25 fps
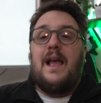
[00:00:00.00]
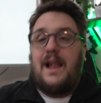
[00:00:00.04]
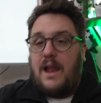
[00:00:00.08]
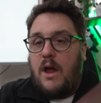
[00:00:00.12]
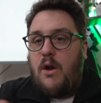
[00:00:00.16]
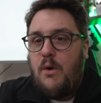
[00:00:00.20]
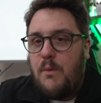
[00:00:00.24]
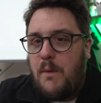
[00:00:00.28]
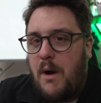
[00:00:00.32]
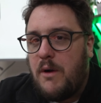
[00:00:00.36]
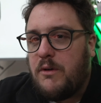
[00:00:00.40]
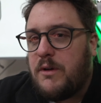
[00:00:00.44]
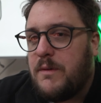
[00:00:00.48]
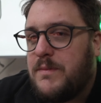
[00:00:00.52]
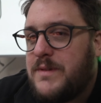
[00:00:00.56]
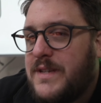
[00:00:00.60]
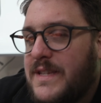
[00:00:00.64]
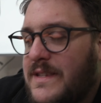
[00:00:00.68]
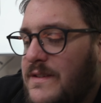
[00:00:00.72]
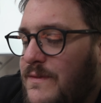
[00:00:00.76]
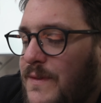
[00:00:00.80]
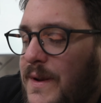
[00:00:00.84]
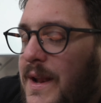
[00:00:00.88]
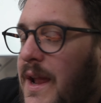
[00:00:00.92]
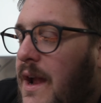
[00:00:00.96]
Hello, welcome to
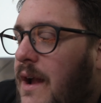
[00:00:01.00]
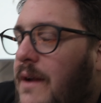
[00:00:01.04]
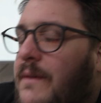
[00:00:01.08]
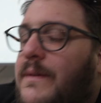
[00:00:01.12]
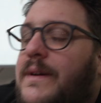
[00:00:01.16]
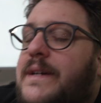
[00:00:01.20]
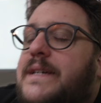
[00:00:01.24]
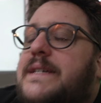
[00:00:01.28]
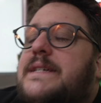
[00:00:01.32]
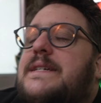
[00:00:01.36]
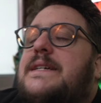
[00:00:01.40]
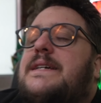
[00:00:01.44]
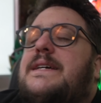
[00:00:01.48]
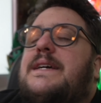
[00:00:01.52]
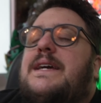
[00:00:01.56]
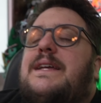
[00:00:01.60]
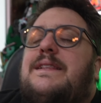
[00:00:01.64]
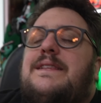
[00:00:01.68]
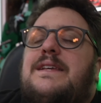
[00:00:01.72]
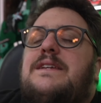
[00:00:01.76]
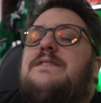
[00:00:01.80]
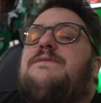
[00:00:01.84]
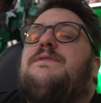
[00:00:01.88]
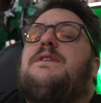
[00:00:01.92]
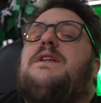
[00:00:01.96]
this video.
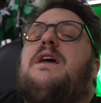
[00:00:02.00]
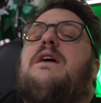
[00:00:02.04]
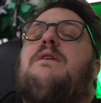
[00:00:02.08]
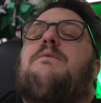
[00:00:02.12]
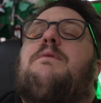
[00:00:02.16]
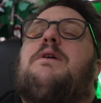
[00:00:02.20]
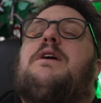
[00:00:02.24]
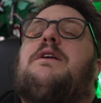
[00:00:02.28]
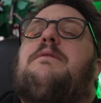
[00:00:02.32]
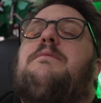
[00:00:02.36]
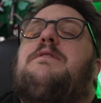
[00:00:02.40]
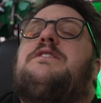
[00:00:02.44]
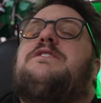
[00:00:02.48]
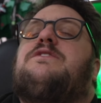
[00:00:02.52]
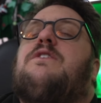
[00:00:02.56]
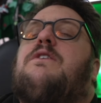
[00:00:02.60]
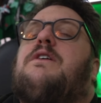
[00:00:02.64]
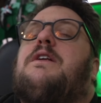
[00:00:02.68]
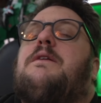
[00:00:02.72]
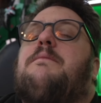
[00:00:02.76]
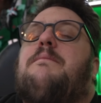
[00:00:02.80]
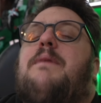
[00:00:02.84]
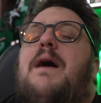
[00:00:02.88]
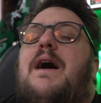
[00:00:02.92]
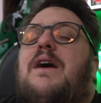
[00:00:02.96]
In this video, we're going to be
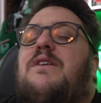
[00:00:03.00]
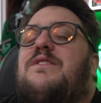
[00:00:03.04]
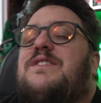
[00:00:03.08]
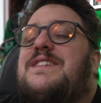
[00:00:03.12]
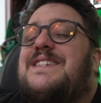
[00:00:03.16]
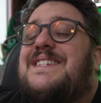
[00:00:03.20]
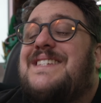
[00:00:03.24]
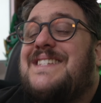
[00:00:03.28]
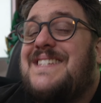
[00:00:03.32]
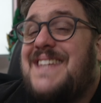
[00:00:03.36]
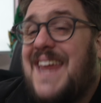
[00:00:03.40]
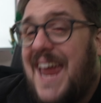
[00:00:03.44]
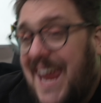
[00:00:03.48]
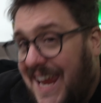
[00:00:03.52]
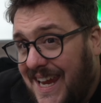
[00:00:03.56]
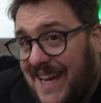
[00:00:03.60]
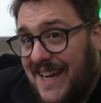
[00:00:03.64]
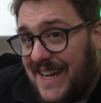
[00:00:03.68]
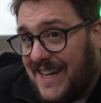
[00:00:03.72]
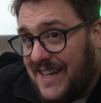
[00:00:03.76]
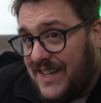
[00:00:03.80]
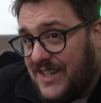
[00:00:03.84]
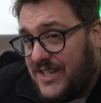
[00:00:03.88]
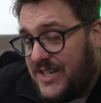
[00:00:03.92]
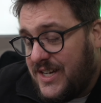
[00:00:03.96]
talking about
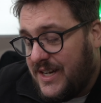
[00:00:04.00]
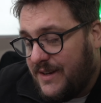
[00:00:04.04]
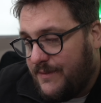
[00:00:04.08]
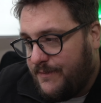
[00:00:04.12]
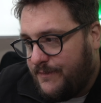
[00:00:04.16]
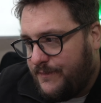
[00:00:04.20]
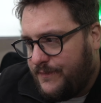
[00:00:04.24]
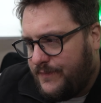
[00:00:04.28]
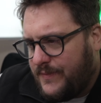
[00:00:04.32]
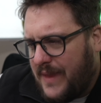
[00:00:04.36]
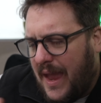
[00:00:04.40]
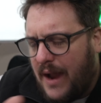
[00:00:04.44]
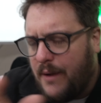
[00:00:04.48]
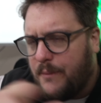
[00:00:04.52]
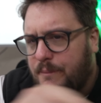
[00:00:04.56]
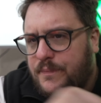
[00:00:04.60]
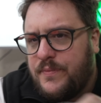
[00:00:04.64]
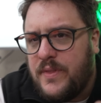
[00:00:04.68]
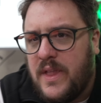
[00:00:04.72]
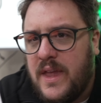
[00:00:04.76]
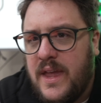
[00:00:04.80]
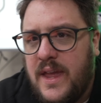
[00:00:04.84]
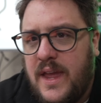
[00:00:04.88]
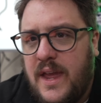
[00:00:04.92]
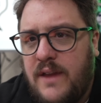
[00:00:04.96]
Sage. Now,
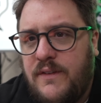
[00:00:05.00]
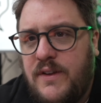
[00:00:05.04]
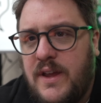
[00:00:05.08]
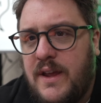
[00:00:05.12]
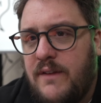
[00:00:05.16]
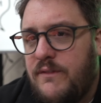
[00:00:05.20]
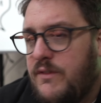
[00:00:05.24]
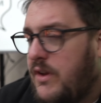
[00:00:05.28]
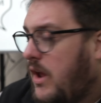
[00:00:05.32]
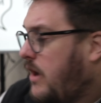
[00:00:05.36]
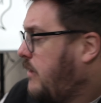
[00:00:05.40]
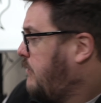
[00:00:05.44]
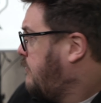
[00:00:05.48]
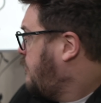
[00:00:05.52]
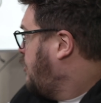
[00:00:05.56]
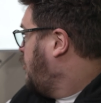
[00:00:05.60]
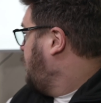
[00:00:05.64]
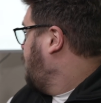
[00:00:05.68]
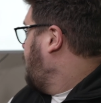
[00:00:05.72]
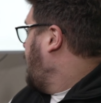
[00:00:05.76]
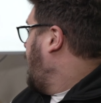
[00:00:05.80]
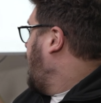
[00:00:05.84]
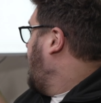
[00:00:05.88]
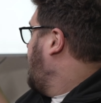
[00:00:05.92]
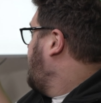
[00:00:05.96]
if you don't know,
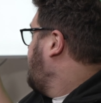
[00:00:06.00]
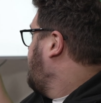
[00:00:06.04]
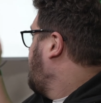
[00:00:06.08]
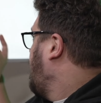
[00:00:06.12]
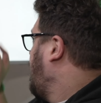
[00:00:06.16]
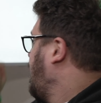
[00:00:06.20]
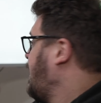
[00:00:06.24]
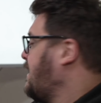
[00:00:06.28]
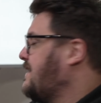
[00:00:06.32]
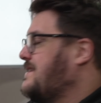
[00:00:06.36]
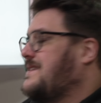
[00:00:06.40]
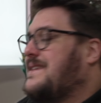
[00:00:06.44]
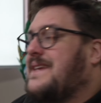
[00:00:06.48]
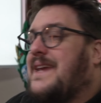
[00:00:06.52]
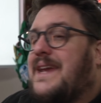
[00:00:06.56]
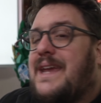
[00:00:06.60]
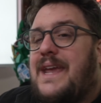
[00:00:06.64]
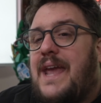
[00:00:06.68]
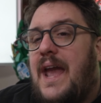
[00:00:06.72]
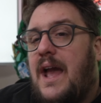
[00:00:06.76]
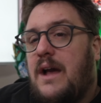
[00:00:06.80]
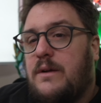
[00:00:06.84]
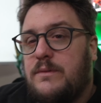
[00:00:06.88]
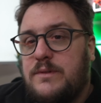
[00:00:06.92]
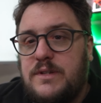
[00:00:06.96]
up there, Ask the
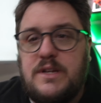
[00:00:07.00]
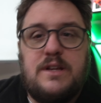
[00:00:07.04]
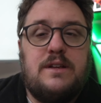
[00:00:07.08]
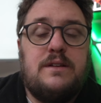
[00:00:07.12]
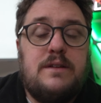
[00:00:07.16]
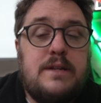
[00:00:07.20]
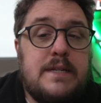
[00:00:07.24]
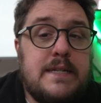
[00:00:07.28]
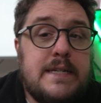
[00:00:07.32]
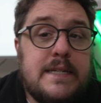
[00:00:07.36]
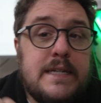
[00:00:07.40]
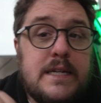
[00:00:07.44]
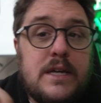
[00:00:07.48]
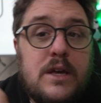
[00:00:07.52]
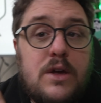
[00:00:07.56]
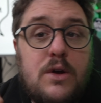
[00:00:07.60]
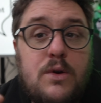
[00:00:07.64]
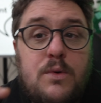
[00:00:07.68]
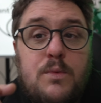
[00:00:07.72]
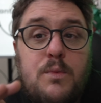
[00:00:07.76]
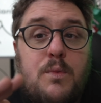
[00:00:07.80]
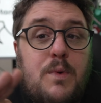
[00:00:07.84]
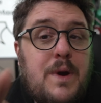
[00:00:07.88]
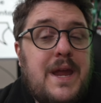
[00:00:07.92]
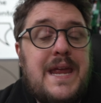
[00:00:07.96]
Accountant,
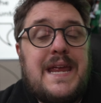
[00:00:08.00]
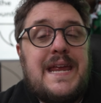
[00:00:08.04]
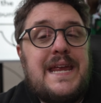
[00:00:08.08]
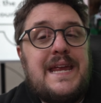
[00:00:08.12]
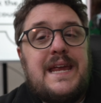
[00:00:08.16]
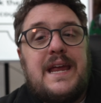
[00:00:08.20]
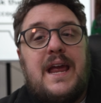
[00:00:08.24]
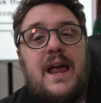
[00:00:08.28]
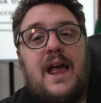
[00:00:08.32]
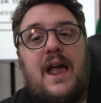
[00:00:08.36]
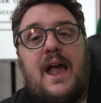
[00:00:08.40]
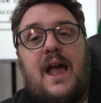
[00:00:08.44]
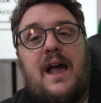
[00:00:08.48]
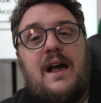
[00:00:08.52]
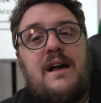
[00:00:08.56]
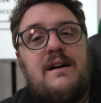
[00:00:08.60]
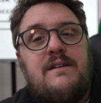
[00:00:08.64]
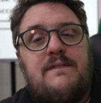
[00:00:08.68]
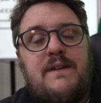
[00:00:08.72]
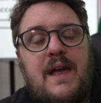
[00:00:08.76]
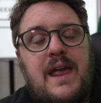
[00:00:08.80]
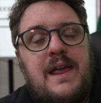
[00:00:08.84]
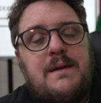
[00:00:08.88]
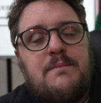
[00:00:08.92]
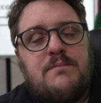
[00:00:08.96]
we
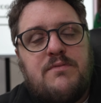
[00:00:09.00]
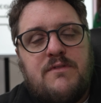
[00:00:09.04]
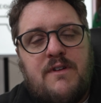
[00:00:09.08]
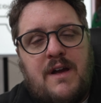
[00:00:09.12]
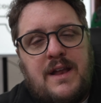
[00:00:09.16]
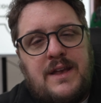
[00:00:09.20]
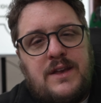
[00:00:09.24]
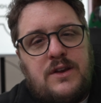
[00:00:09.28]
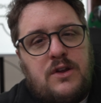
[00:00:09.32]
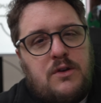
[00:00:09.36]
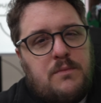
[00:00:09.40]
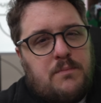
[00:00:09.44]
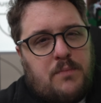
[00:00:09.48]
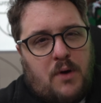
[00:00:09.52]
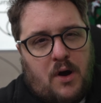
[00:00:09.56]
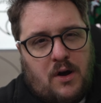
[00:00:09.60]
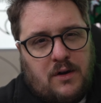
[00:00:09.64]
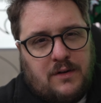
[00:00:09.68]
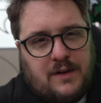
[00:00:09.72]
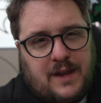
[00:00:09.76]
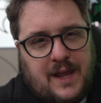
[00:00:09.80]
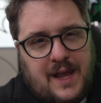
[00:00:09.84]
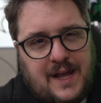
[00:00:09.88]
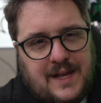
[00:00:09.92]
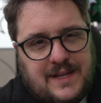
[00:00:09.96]
have a brand new
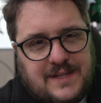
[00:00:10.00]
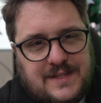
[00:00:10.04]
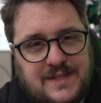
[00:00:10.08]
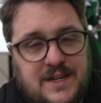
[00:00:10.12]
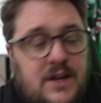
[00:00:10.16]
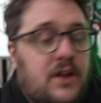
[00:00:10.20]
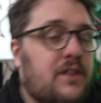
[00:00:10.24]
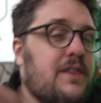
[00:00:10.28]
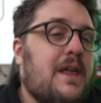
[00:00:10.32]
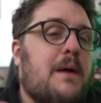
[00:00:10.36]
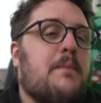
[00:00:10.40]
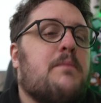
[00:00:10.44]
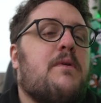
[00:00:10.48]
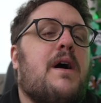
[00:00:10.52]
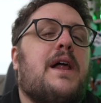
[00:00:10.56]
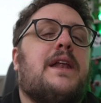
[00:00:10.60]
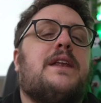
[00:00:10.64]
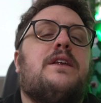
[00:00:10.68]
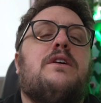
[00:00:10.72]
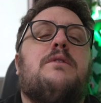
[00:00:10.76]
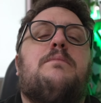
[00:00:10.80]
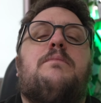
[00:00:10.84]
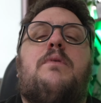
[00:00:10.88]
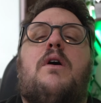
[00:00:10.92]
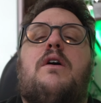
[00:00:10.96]
podcast. And on that
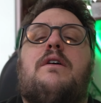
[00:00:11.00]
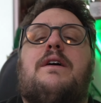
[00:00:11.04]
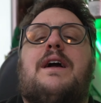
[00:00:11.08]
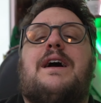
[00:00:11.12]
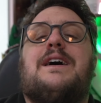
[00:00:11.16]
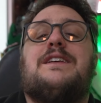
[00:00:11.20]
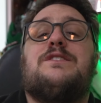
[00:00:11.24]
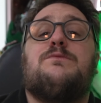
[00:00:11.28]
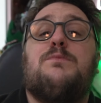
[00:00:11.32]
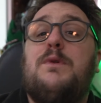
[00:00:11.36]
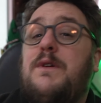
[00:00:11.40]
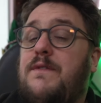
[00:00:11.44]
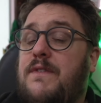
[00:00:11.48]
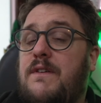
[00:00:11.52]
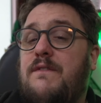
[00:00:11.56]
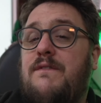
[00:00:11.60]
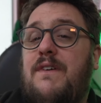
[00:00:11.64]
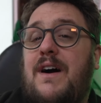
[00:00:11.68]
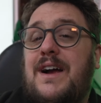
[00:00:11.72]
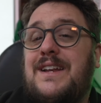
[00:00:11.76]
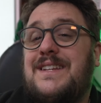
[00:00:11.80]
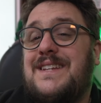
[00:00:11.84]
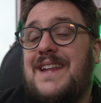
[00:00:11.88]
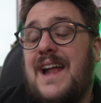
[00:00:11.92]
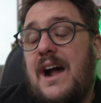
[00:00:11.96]
brand new podcast, we've
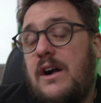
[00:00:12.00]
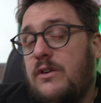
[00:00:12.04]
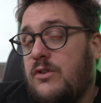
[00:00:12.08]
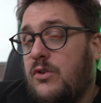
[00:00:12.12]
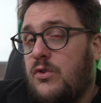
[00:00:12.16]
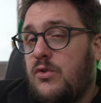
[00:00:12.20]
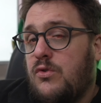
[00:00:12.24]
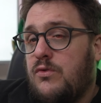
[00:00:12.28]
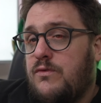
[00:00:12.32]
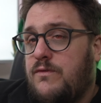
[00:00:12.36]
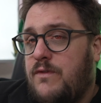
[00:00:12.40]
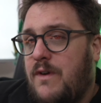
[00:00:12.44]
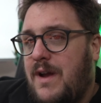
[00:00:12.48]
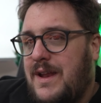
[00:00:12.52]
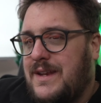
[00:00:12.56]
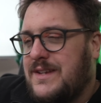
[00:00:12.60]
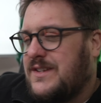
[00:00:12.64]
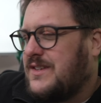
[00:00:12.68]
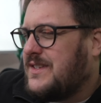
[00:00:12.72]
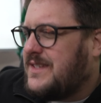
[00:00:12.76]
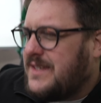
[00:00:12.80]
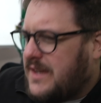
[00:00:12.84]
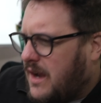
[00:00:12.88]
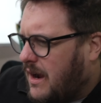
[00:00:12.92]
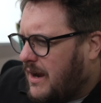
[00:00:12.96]
invited our cool friends.
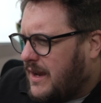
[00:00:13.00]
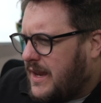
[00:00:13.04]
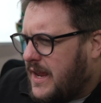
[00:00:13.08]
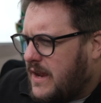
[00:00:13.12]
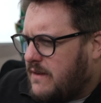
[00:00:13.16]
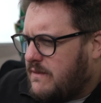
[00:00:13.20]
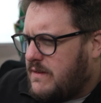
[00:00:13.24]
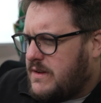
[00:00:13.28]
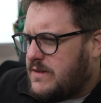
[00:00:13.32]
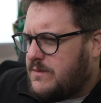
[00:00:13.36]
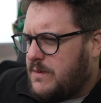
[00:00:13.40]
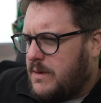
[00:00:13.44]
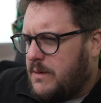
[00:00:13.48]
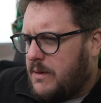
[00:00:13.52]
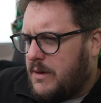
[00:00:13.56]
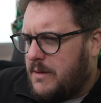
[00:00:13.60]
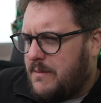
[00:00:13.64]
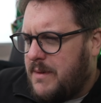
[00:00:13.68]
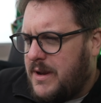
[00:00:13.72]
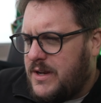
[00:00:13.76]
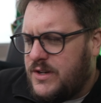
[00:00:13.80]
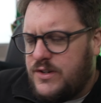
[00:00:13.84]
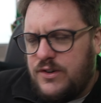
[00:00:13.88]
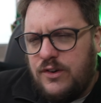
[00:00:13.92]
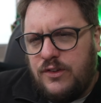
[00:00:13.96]
Because the idea is we want to
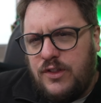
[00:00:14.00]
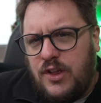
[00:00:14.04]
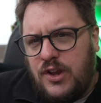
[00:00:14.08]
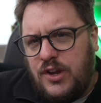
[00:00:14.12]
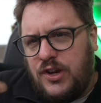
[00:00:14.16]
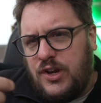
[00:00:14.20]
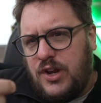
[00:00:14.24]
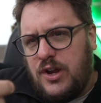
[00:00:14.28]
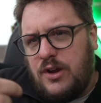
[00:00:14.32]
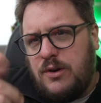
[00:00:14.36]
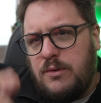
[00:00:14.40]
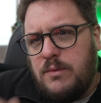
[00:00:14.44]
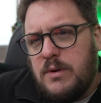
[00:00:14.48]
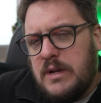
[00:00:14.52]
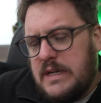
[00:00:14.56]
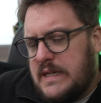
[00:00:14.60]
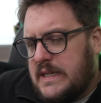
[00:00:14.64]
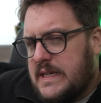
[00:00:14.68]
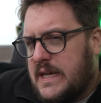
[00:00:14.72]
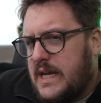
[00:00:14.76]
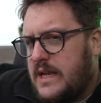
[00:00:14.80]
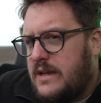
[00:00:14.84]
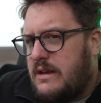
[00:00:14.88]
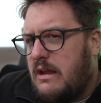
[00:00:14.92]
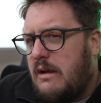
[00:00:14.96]
make sure that you
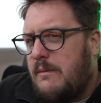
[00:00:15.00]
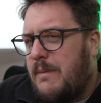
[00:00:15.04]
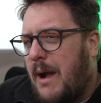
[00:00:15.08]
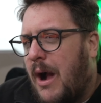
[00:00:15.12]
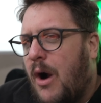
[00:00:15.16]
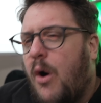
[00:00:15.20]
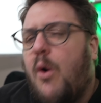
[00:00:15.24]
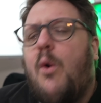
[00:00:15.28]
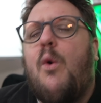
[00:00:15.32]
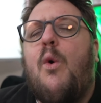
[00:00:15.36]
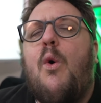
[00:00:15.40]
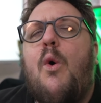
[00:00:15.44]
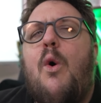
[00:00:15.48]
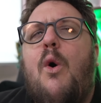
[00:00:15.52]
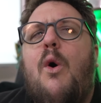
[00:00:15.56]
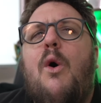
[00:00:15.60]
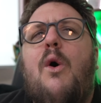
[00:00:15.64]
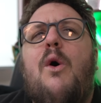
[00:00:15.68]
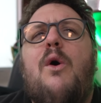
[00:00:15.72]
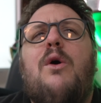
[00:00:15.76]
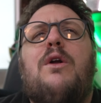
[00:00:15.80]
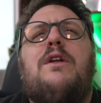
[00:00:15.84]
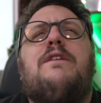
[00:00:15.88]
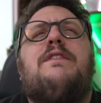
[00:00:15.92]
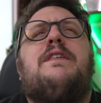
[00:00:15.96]
know about
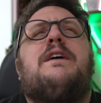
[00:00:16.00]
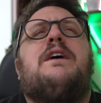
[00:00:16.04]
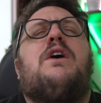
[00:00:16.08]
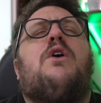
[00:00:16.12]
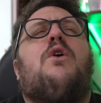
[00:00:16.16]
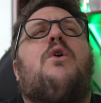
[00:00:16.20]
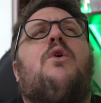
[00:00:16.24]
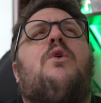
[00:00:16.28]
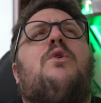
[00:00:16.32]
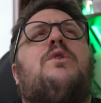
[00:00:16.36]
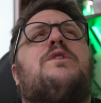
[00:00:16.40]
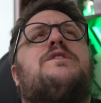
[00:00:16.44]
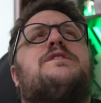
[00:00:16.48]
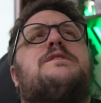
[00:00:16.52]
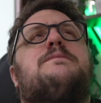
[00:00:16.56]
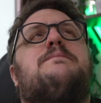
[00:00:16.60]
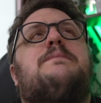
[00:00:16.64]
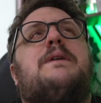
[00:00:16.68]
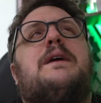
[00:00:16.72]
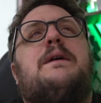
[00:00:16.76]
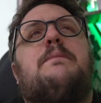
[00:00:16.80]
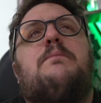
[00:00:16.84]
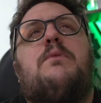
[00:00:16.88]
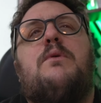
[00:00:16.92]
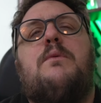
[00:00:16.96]
all of the awesome
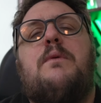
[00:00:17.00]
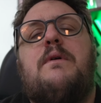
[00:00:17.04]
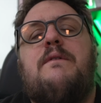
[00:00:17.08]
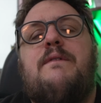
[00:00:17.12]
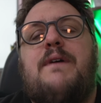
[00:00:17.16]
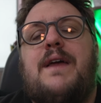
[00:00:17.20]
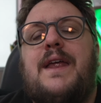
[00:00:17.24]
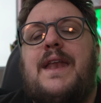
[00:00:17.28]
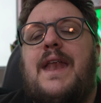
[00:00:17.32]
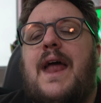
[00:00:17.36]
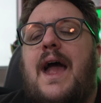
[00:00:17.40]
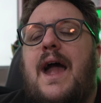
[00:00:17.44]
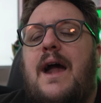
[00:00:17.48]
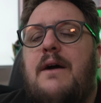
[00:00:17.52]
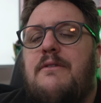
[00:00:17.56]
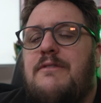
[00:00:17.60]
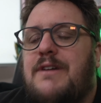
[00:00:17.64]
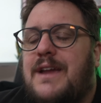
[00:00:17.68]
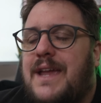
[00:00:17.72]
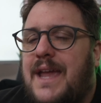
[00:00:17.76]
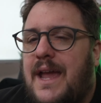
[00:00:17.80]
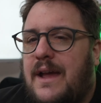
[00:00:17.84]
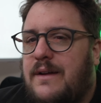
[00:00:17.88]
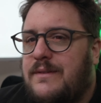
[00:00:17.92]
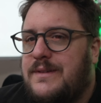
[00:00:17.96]
people within our
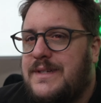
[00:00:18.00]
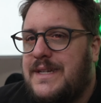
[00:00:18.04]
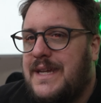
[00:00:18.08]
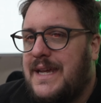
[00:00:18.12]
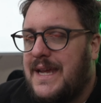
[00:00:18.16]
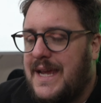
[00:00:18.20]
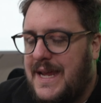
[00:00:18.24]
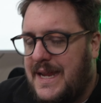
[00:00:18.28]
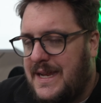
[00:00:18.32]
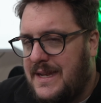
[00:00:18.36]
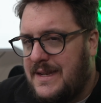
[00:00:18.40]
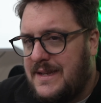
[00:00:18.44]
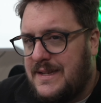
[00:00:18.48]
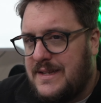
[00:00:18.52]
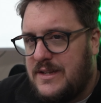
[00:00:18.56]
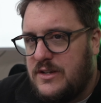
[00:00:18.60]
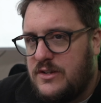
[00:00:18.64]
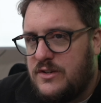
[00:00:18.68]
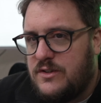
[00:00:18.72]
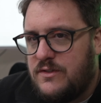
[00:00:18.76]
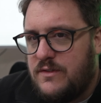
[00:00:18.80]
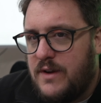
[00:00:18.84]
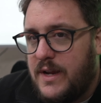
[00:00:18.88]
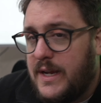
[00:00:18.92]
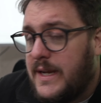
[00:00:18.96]
accounting
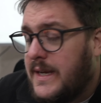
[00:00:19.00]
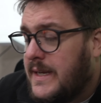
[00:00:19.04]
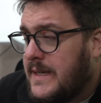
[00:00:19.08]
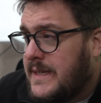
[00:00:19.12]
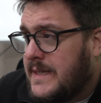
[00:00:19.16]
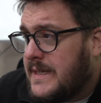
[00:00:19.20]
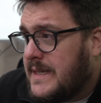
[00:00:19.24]
industry.